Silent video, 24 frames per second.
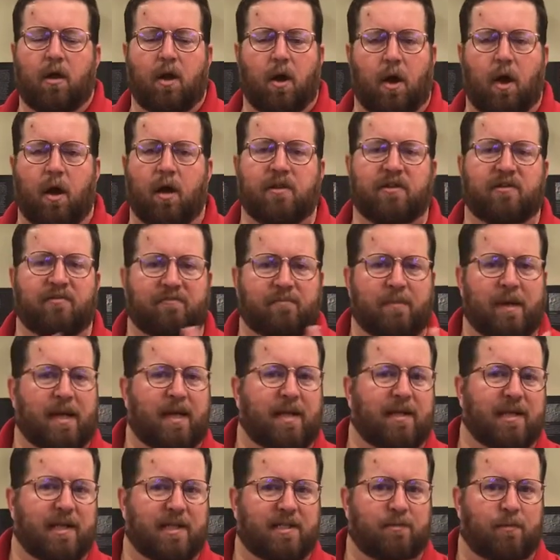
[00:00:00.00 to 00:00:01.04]
onto many
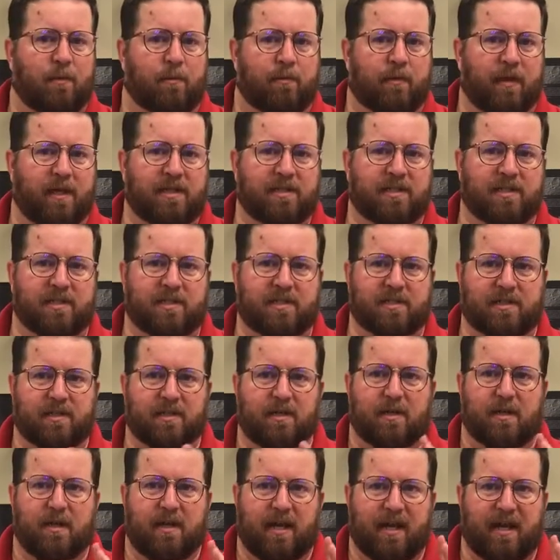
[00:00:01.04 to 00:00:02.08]
decimal places.
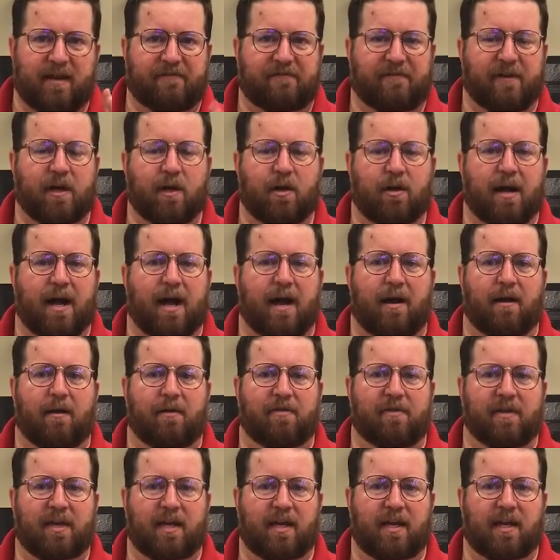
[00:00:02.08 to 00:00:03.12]
He figured
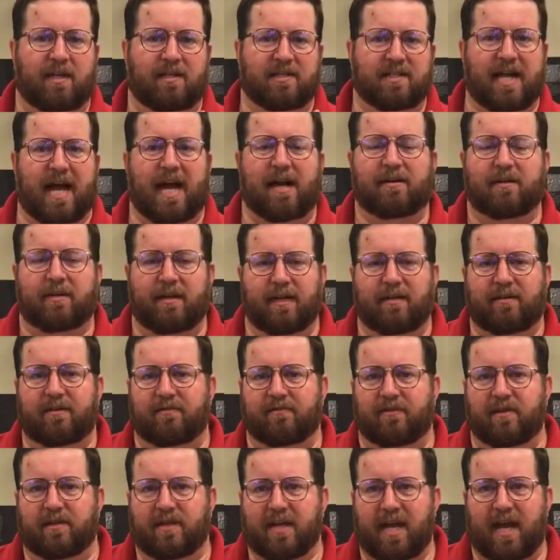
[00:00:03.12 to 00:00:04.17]
out the exact length of
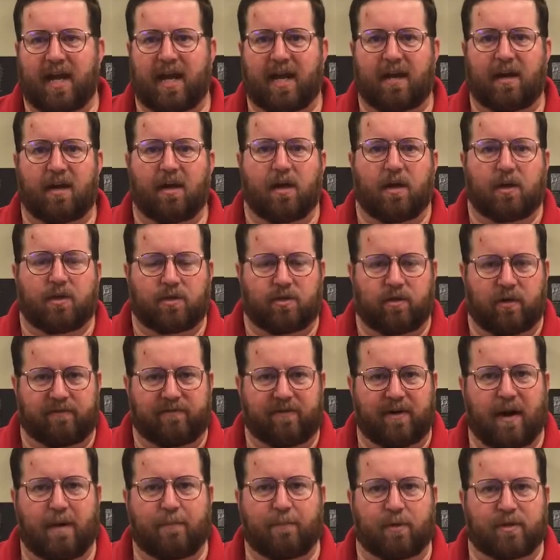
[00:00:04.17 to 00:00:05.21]
the day to a
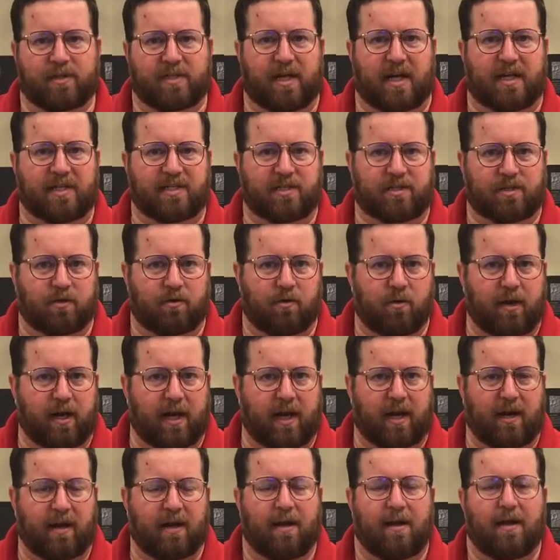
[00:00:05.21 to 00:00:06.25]
very precise
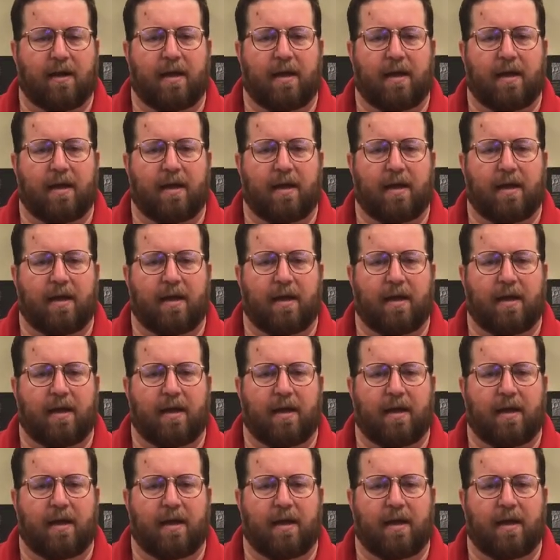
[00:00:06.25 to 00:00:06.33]
degree,